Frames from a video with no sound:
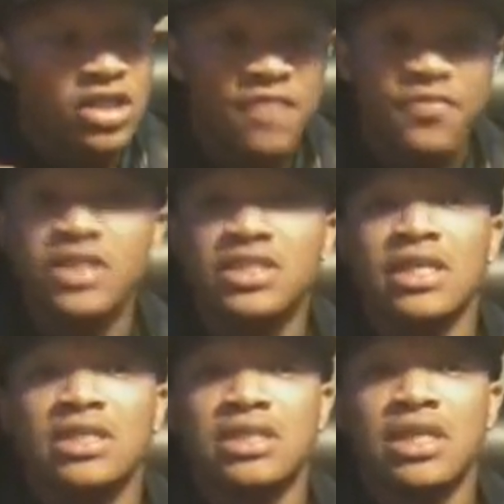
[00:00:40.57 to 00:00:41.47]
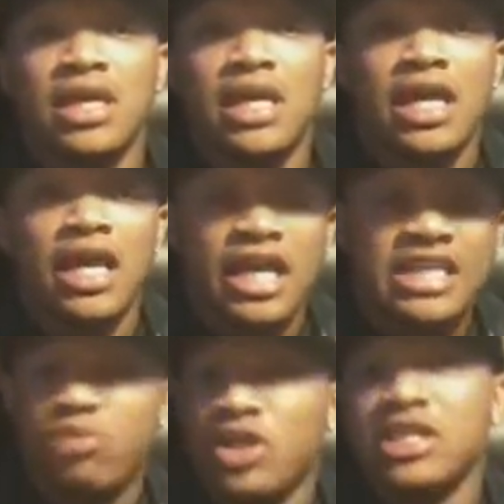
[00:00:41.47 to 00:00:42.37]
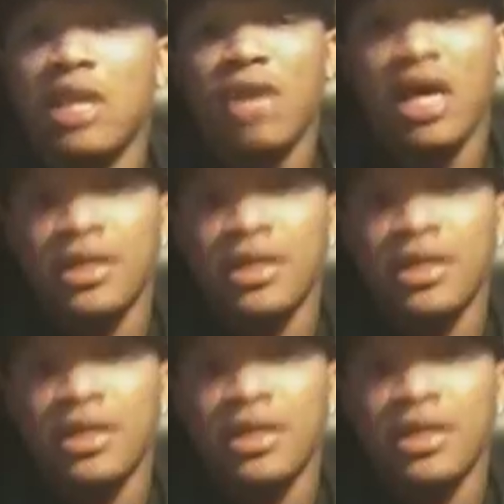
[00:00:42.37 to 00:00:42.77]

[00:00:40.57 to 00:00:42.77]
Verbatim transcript: all the difference is is pressing a